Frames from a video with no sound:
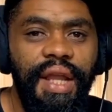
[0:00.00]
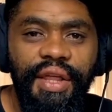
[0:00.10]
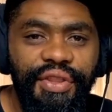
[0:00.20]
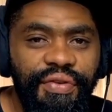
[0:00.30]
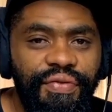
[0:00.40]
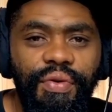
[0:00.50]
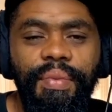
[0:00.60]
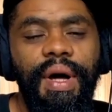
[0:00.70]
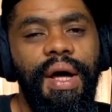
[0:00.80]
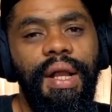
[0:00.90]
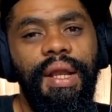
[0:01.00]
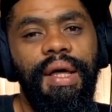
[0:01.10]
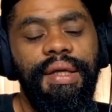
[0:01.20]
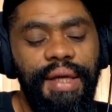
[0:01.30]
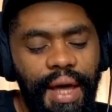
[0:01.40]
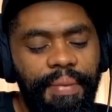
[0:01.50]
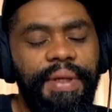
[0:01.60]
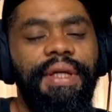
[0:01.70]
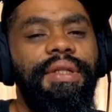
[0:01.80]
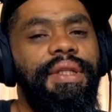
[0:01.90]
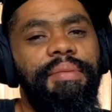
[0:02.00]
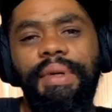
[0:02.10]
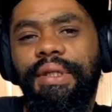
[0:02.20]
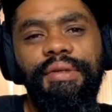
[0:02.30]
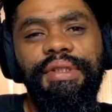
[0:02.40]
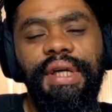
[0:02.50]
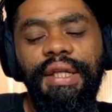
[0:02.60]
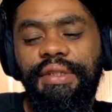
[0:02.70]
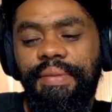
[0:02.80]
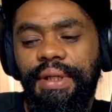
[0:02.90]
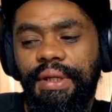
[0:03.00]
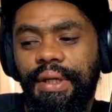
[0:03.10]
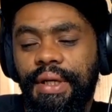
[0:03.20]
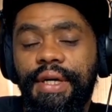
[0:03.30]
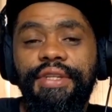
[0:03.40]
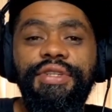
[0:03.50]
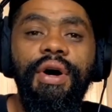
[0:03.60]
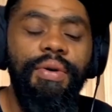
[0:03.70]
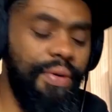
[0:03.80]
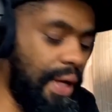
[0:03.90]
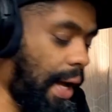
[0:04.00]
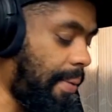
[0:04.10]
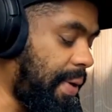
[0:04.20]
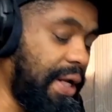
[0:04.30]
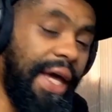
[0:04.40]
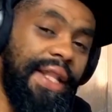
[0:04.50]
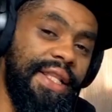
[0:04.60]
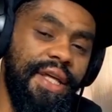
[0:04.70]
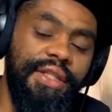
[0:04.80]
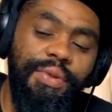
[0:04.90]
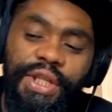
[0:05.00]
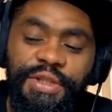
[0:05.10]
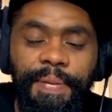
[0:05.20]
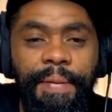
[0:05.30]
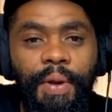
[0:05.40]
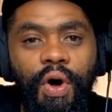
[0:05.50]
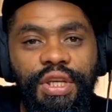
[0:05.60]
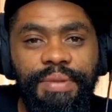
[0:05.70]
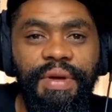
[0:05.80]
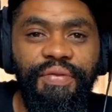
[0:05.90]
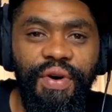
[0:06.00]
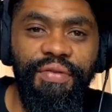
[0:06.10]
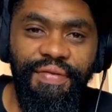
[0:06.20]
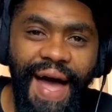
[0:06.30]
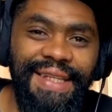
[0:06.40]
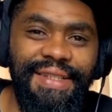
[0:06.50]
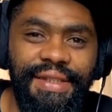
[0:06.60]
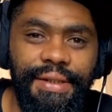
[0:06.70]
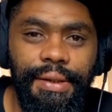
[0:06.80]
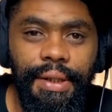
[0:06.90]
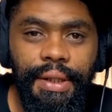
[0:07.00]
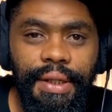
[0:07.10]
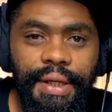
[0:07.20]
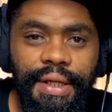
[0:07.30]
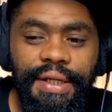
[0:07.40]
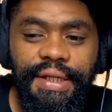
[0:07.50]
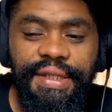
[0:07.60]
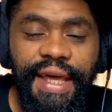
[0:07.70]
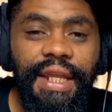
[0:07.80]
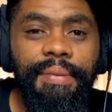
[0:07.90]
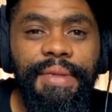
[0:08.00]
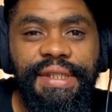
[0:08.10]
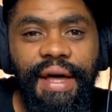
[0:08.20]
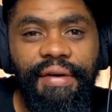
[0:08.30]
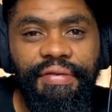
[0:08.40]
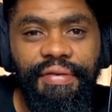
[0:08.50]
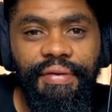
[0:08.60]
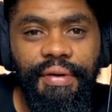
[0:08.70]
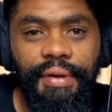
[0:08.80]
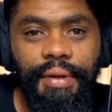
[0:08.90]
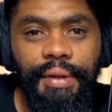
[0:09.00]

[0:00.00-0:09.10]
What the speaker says: Ain't nothing for my Allah. Yeah, I'm guilty, but don't judge me. So, I'm gonna get this out the way. There's people asking me for advice. Sending me stuff.